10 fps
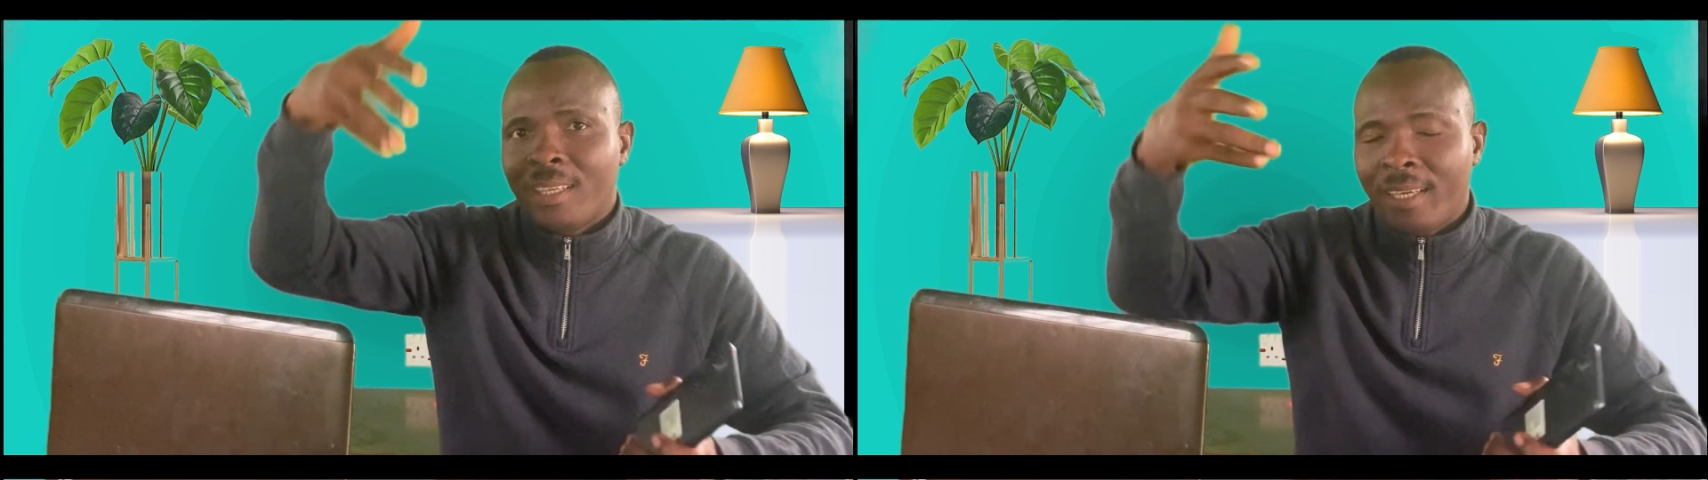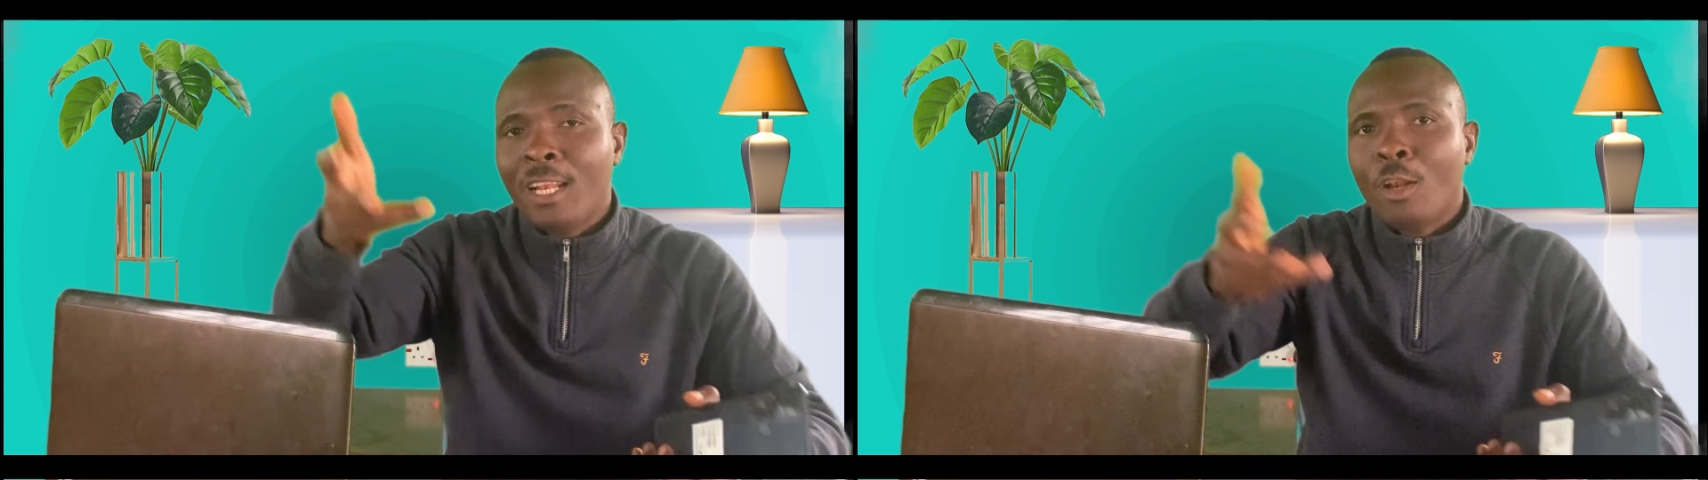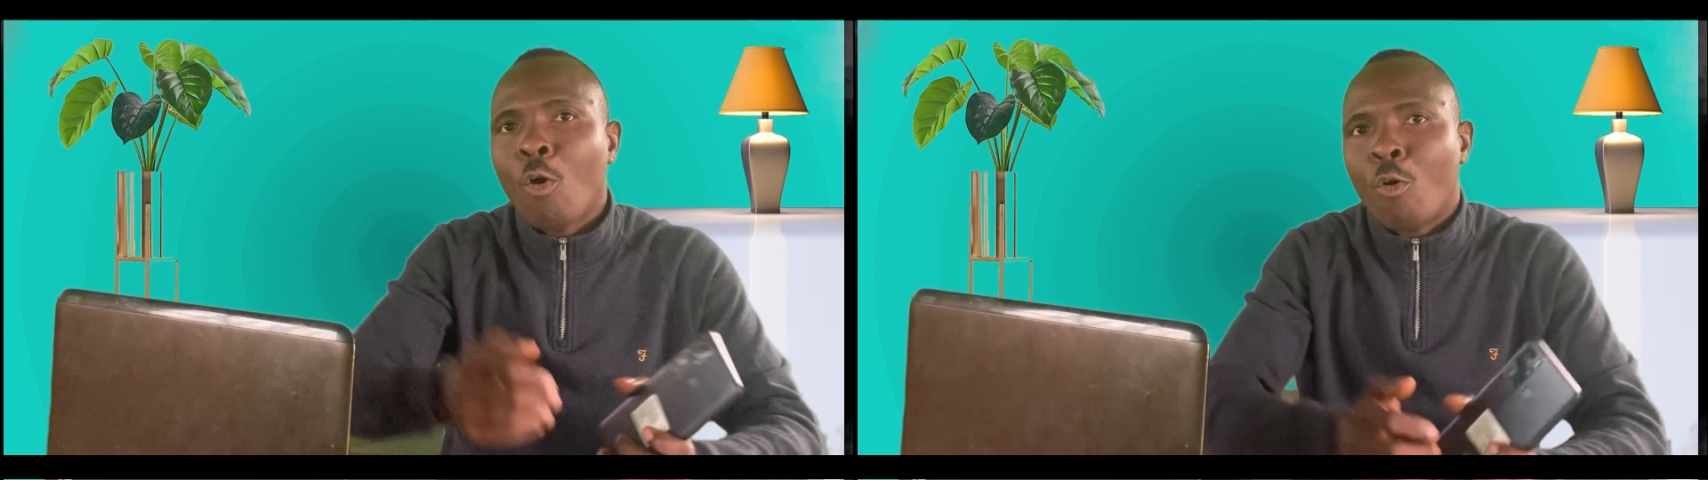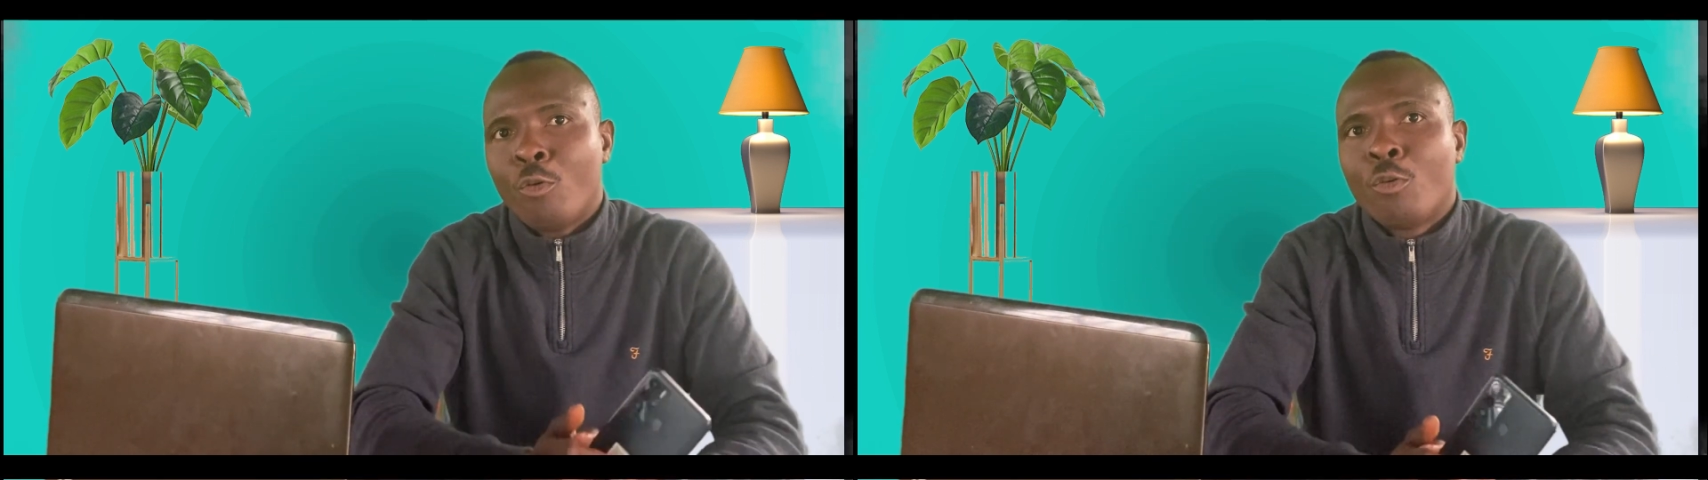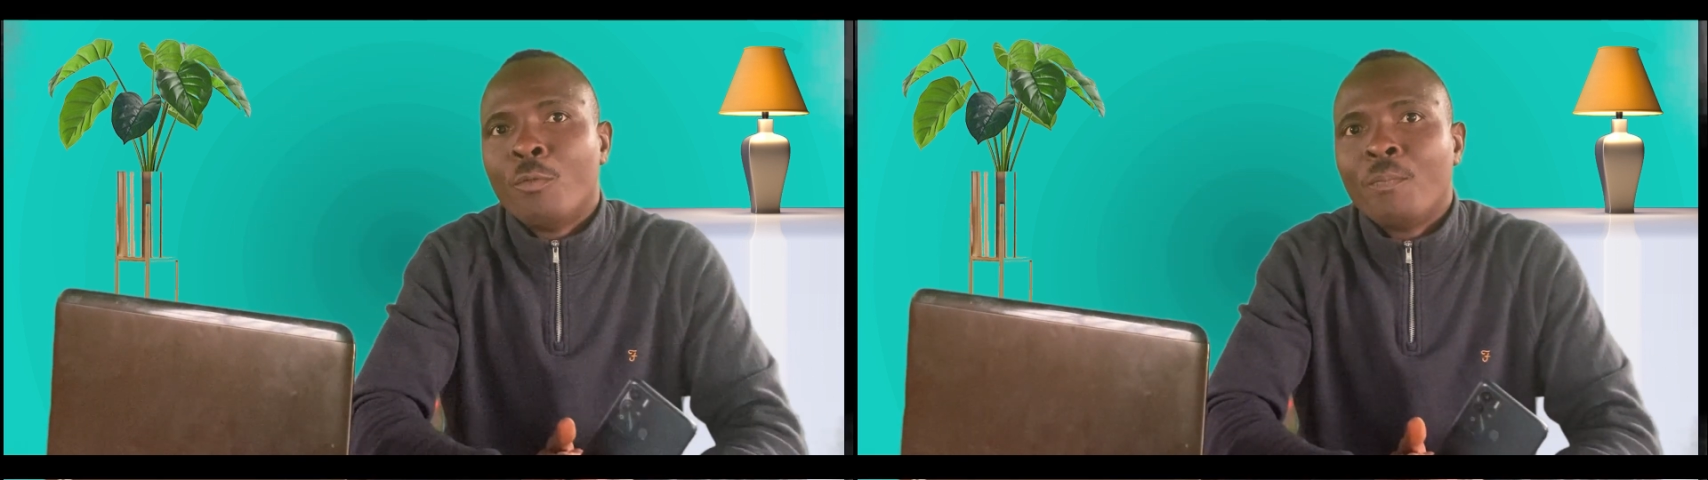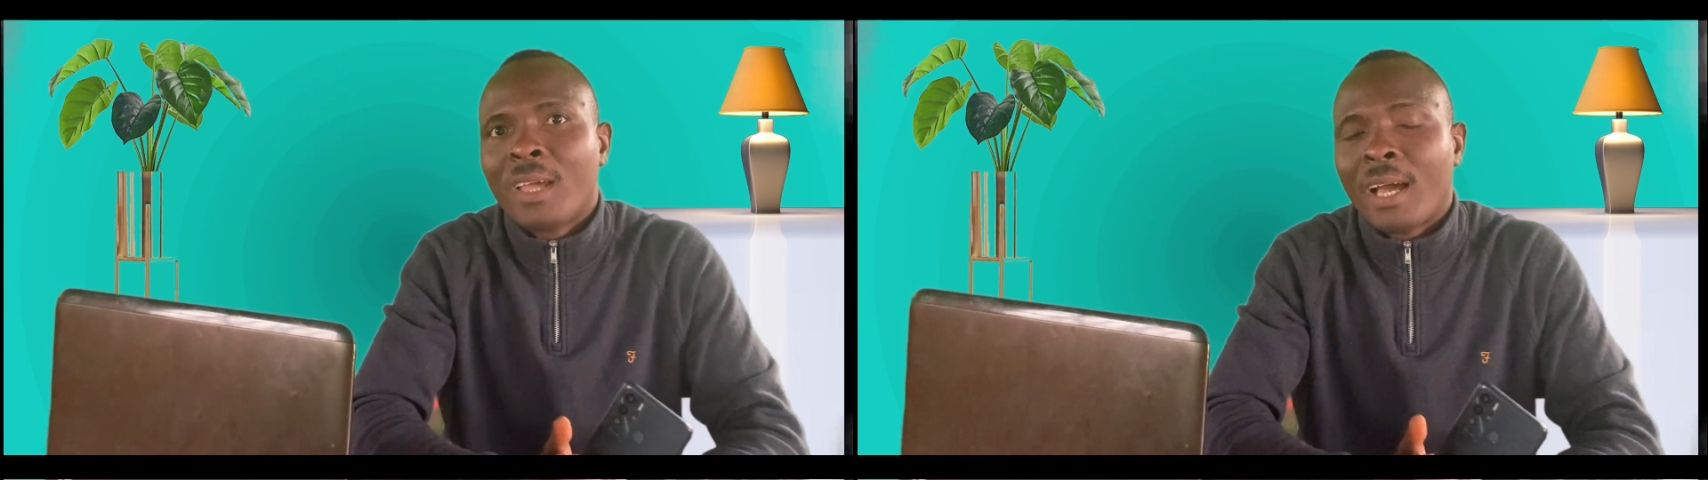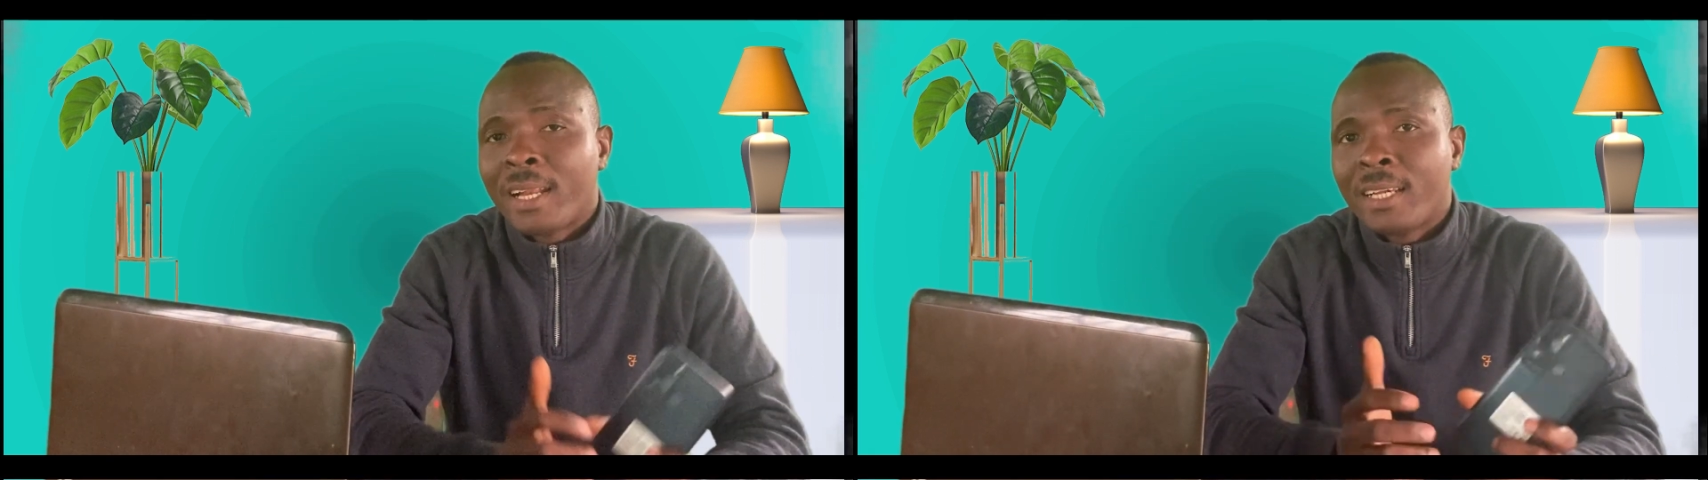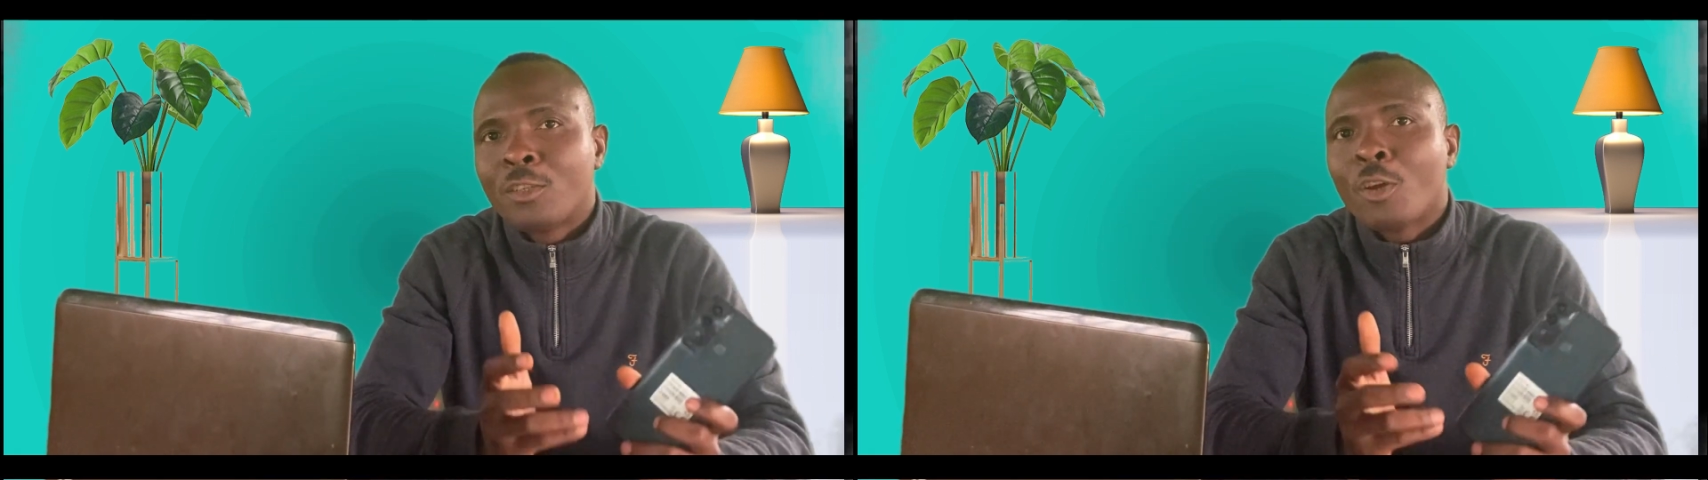it long, and
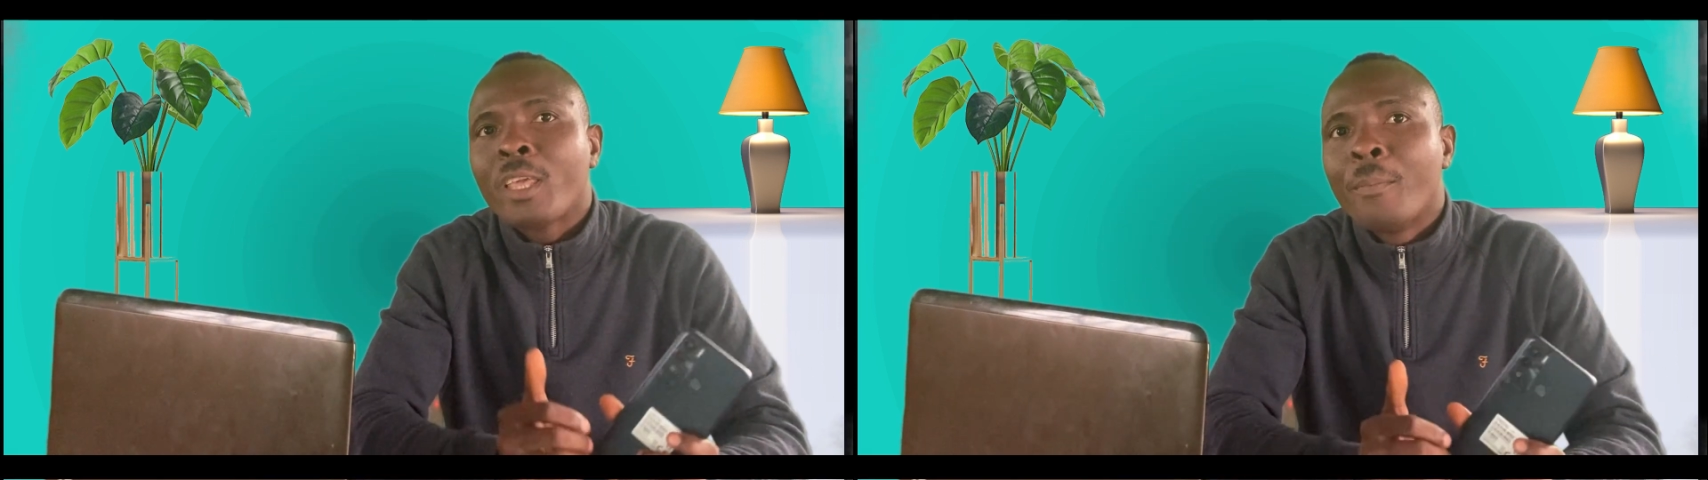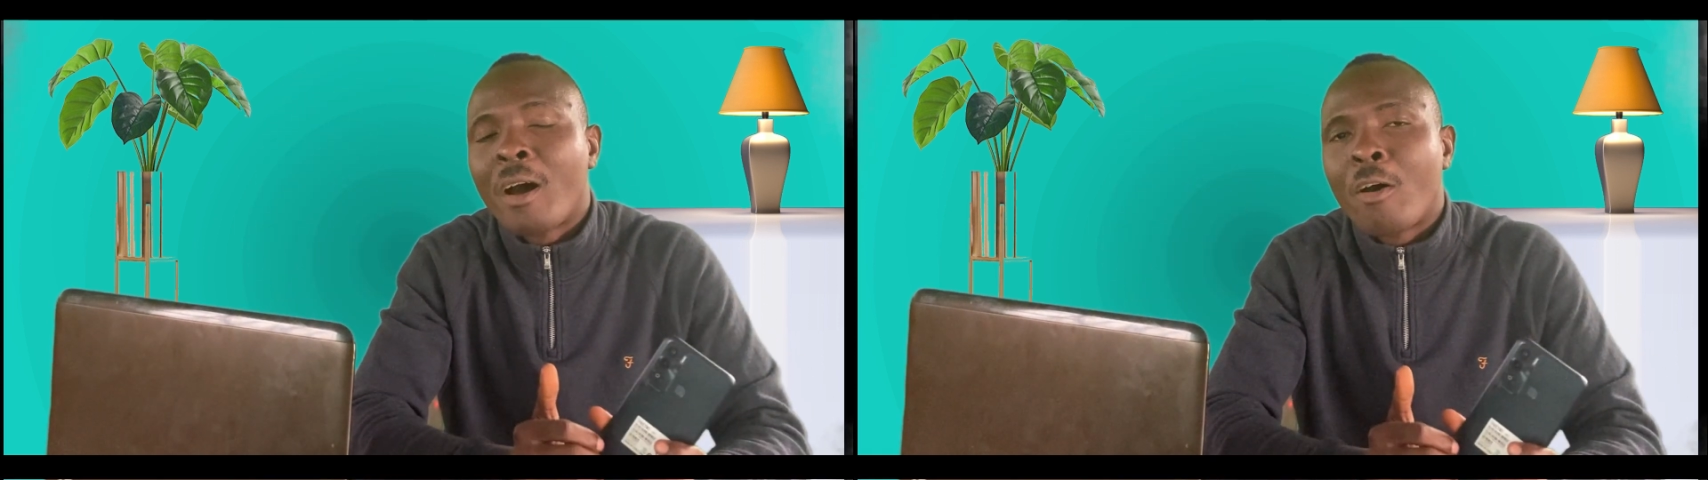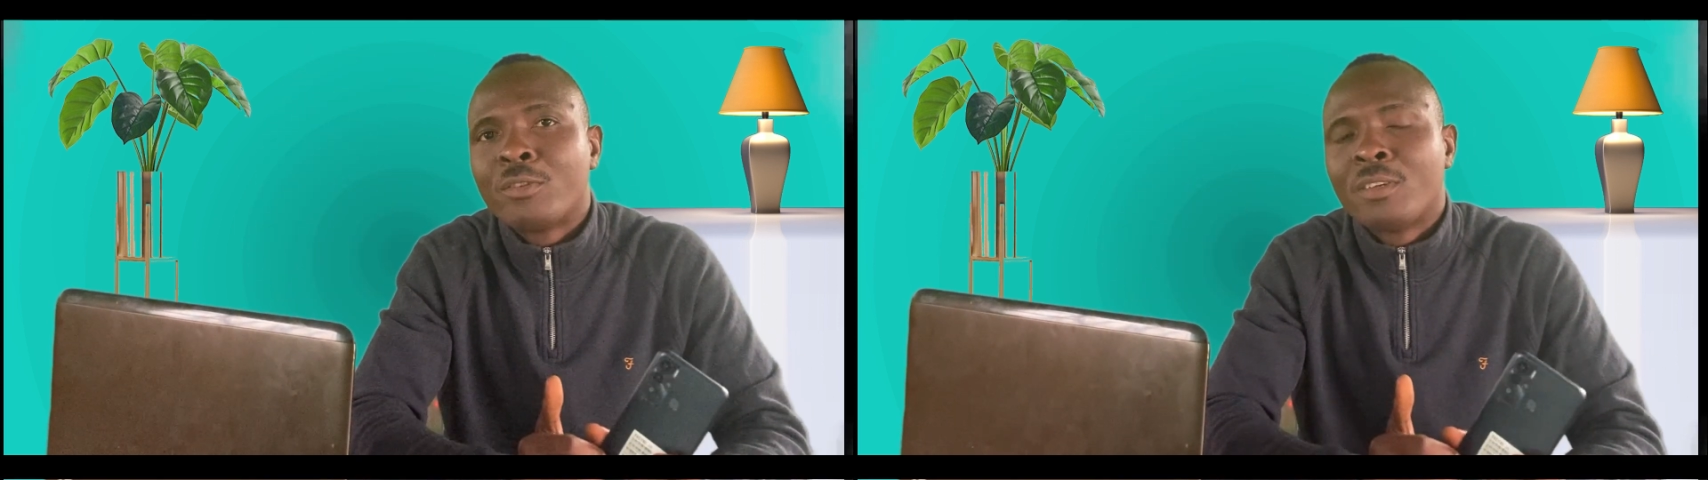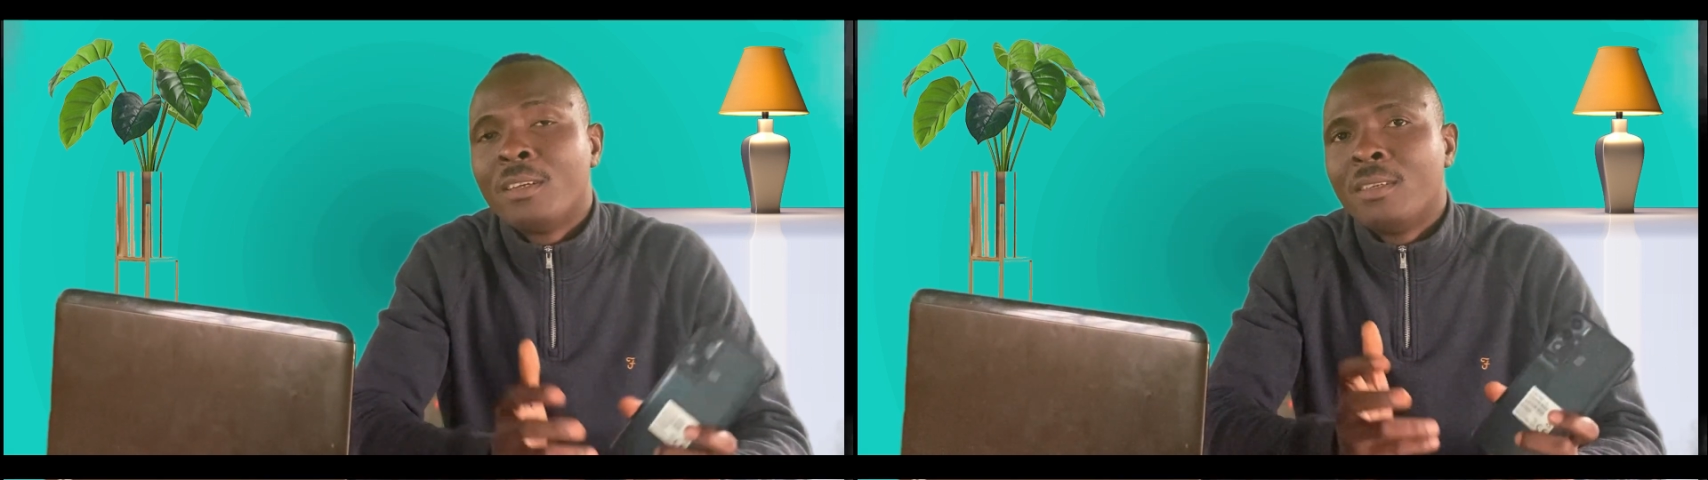I dey talk about